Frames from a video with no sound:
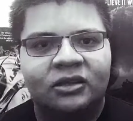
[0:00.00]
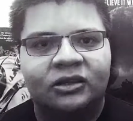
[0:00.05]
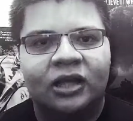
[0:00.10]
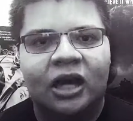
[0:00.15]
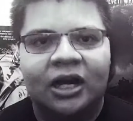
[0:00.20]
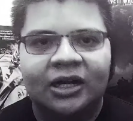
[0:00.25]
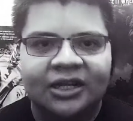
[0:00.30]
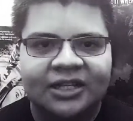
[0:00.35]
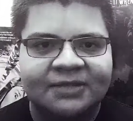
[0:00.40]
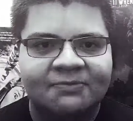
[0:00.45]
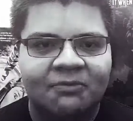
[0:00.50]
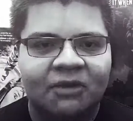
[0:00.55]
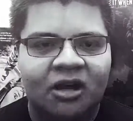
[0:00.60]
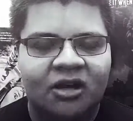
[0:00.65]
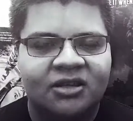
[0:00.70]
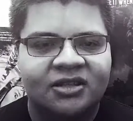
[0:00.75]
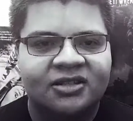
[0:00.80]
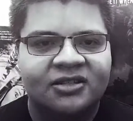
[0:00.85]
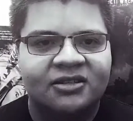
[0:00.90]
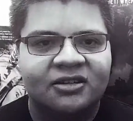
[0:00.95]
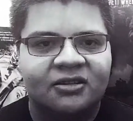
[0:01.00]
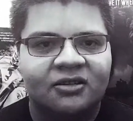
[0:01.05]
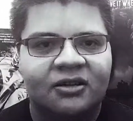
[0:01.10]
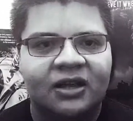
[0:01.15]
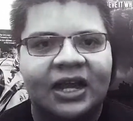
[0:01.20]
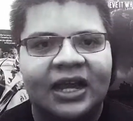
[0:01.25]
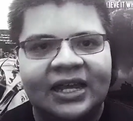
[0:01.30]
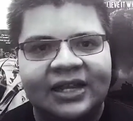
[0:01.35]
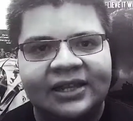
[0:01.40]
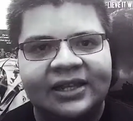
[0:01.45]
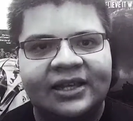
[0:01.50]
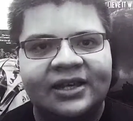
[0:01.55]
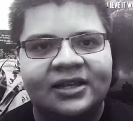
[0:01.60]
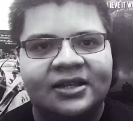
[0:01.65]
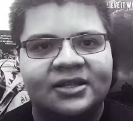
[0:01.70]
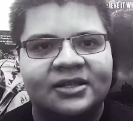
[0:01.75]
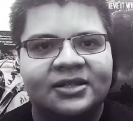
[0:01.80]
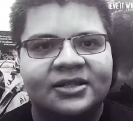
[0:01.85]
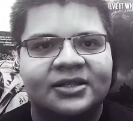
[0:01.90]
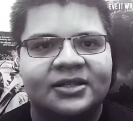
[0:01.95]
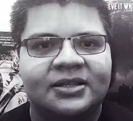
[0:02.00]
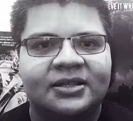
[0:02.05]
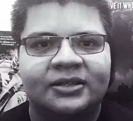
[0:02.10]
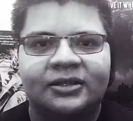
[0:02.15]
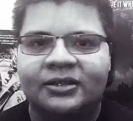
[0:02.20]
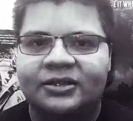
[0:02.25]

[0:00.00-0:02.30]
Loch Ness Monster, aliens,